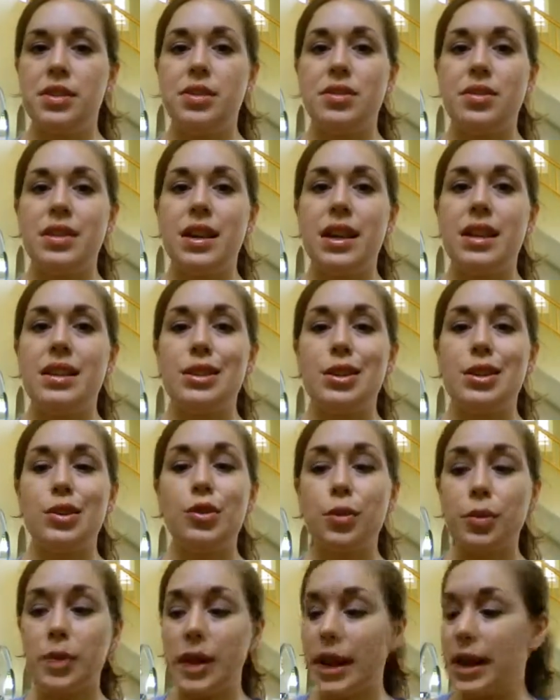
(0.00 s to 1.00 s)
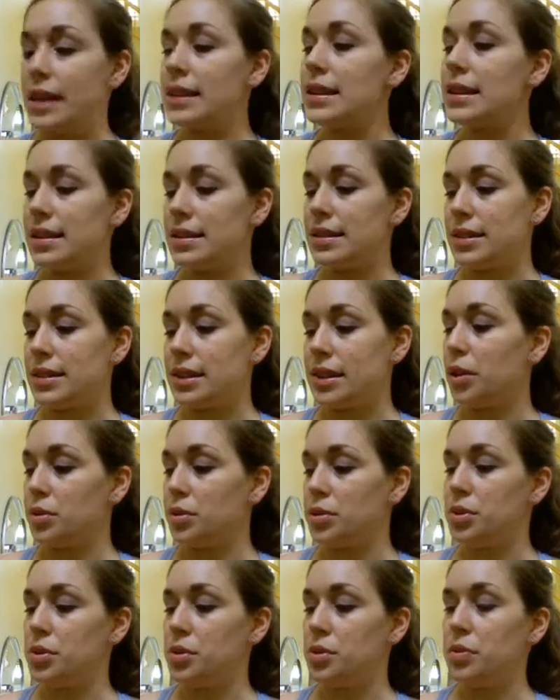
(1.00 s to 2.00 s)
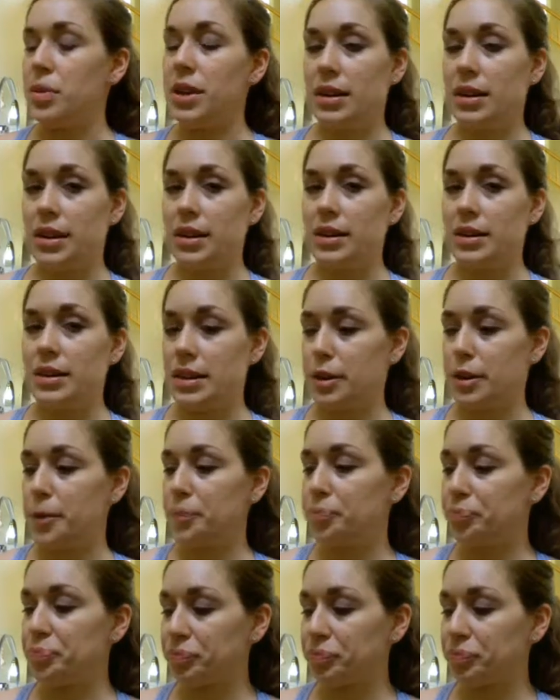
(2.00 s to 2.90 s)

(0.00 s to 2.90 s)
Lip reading: So that is a great, easy go-to weeknight dinner.